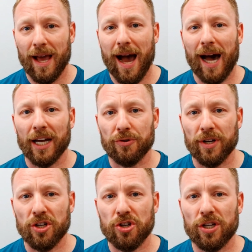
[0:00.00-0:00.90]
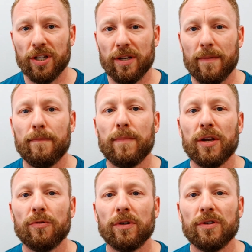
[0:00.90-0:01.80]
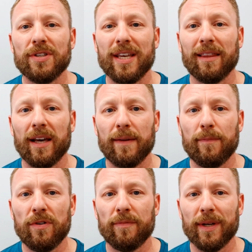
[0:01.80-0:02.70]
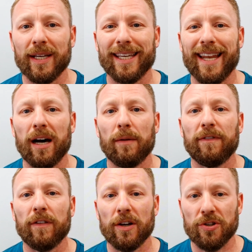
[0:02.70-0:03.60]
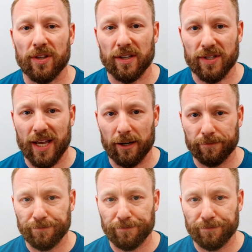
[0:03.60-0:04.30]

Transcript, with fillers: Hydration, minerals, and light movement can help flush things out.